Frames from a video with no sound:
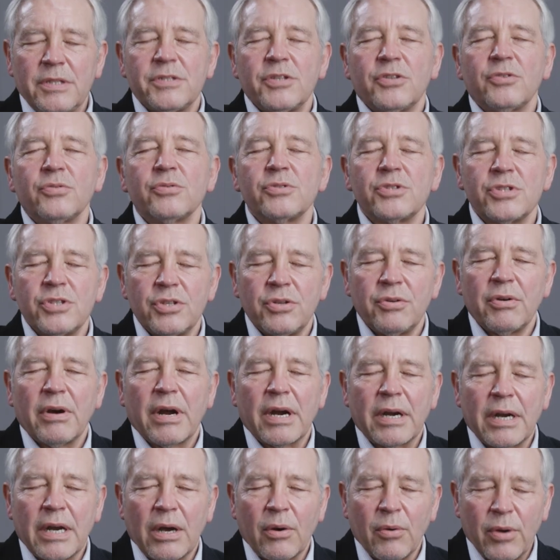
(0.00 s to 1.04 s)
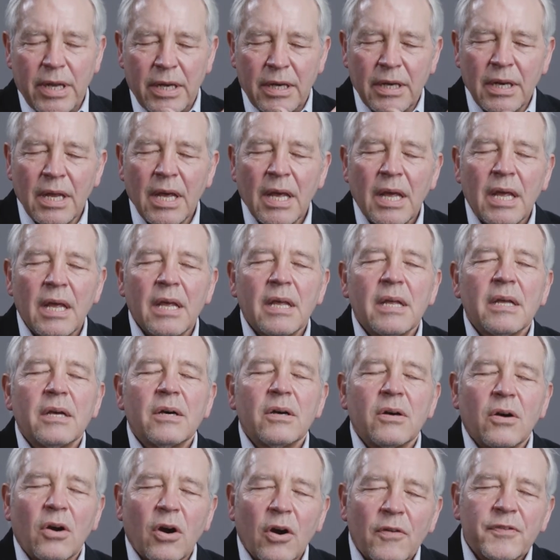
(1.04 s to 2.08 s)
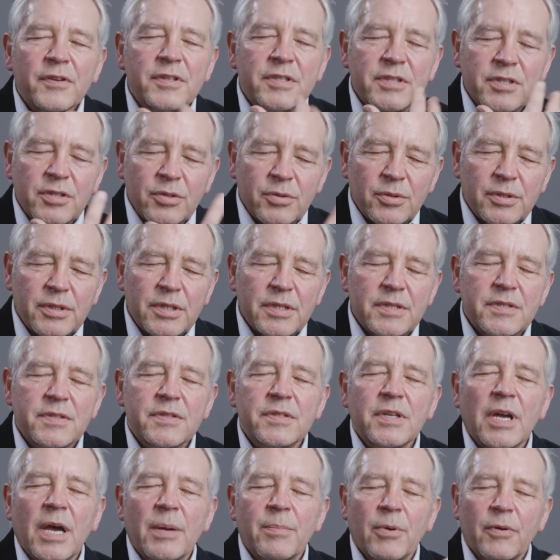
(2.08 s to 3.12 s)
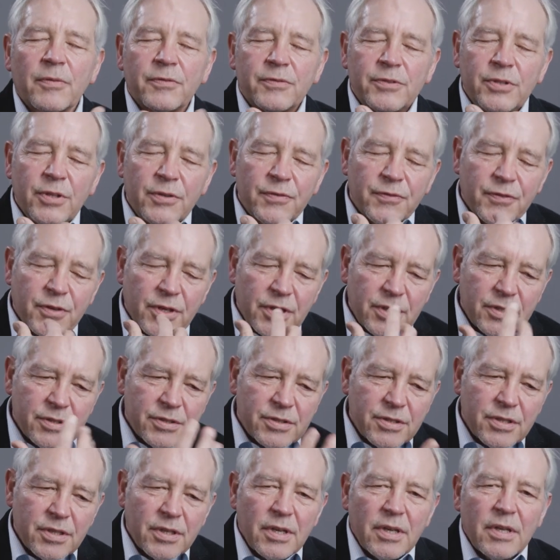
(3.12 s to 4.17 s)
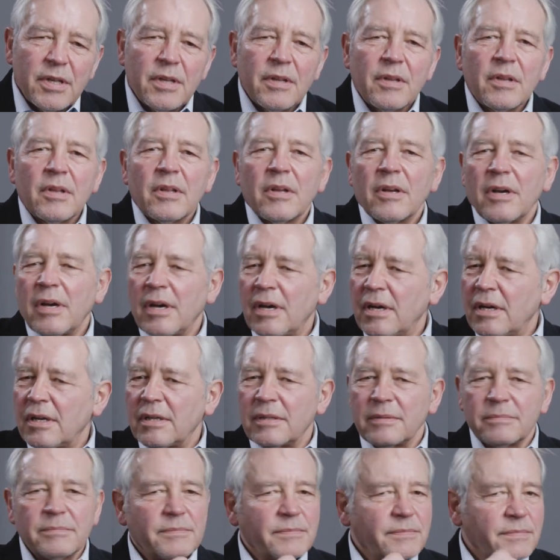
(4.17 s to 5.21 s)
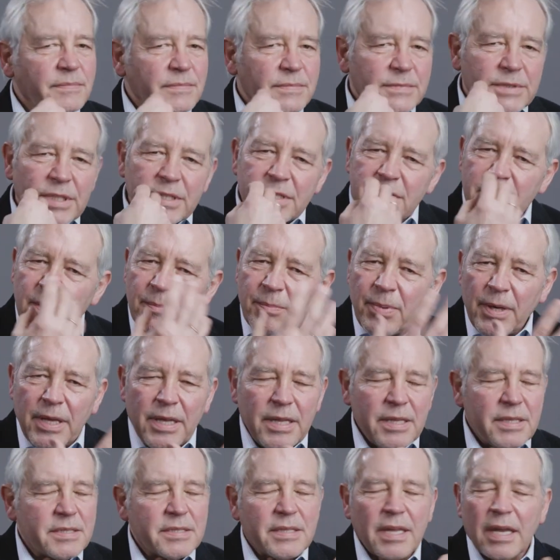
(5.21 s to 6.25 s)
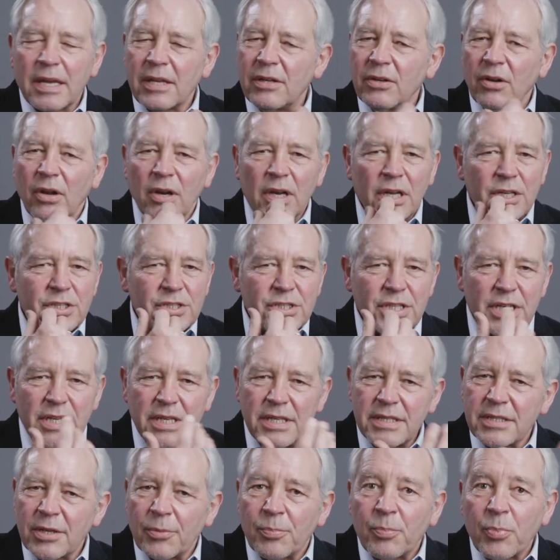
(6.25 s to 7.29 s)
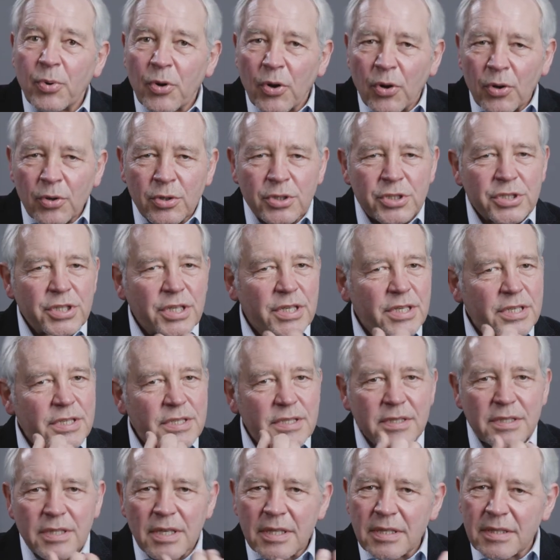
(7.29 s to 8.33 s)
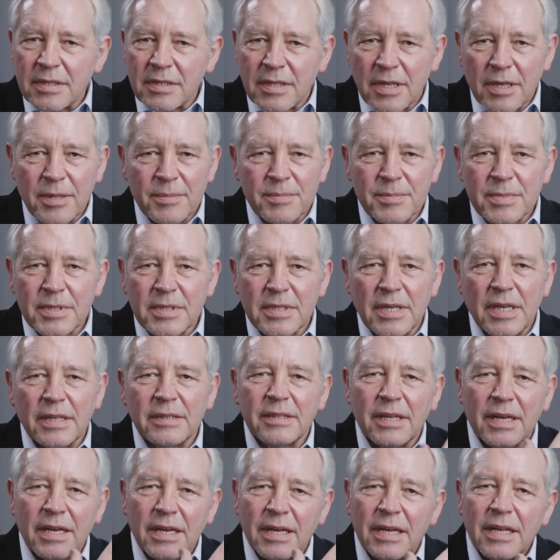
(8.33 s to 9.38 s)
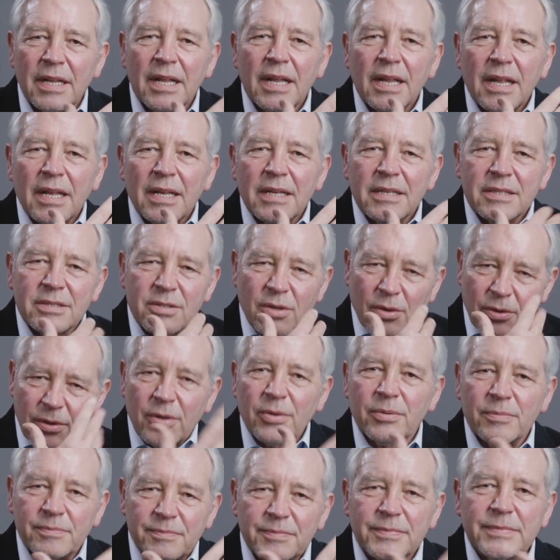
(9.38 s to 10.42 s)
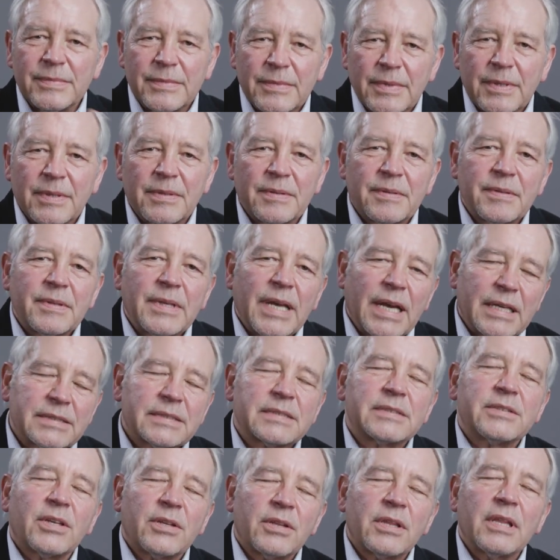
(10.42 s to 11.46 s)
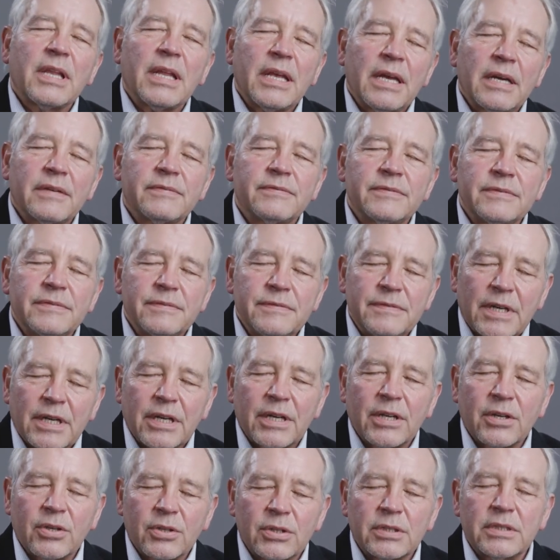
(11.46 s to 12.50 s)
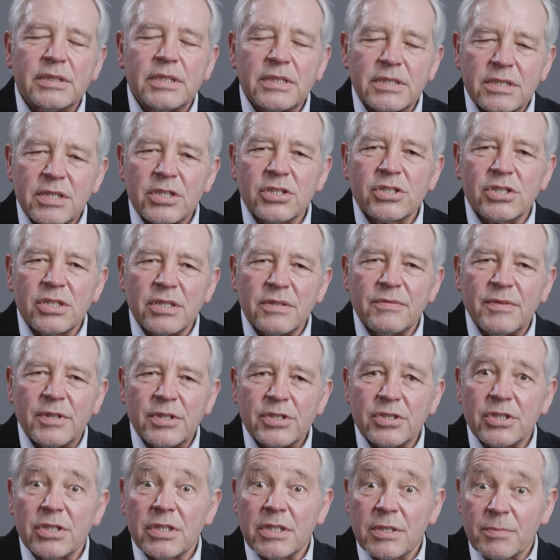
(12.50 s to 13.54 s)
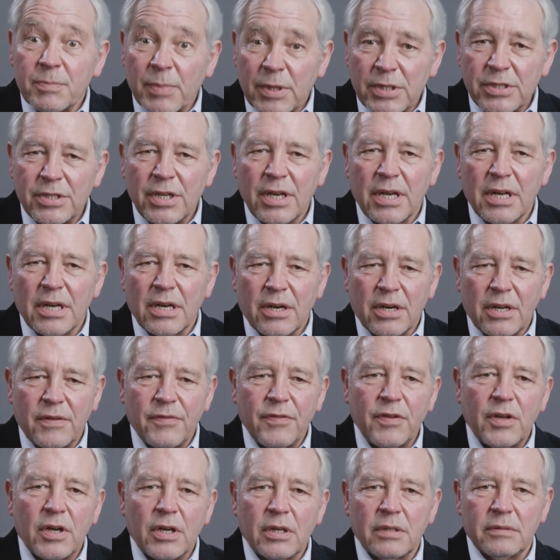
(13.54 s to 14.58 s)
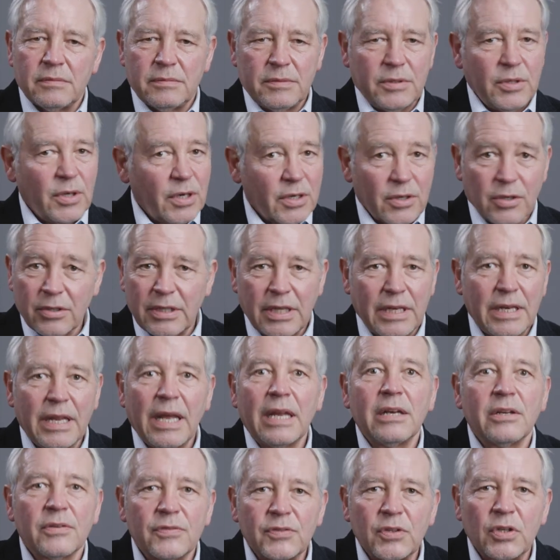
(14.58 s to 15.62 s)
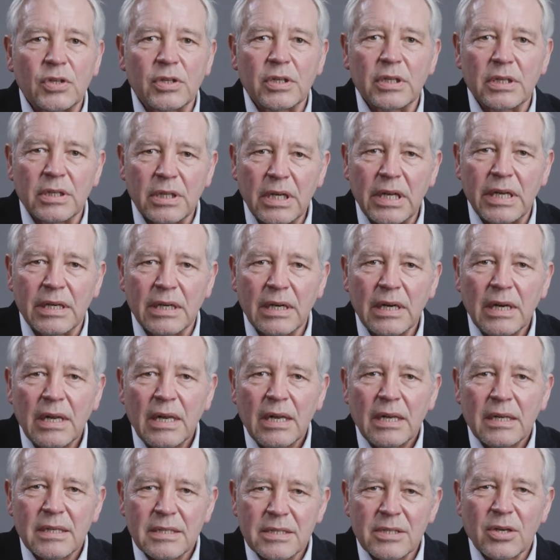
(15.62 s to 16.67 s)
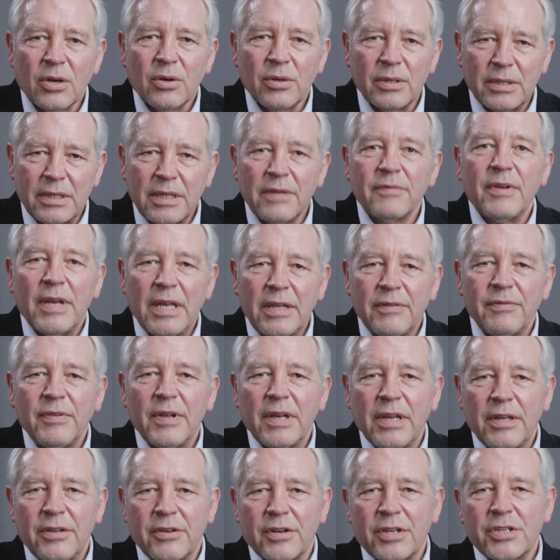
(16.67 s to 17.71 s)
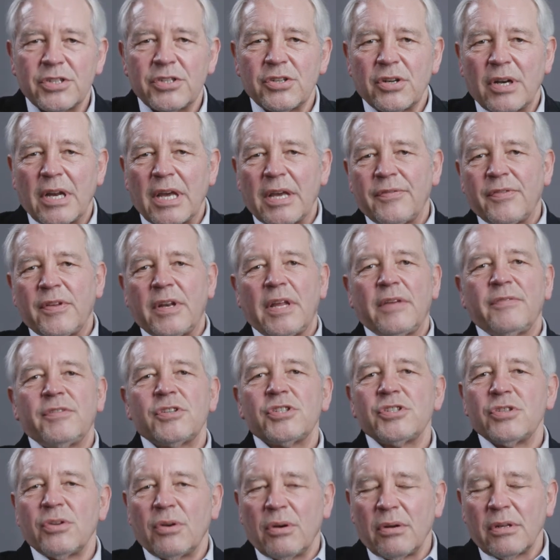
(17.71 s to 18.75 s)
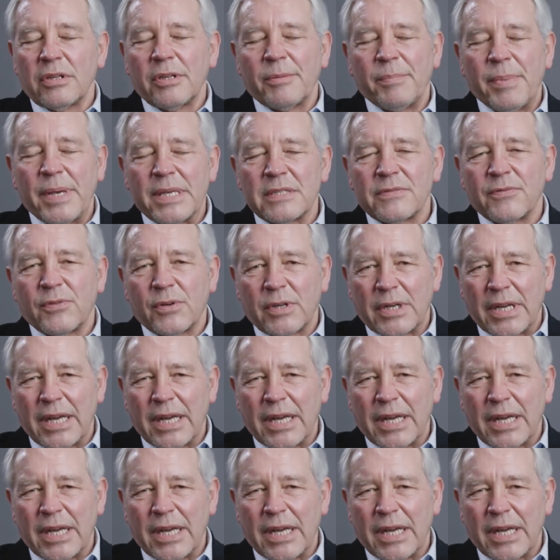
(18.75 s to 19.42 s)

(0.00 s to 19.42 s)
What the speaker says: institution you are now in offers you this type of different disciplines, technologies, approaches, systems, and so you, yes, certainly a very good decision, which is particularly if you're not at the end of your career. So it will enrich your life, and I wish you all the best for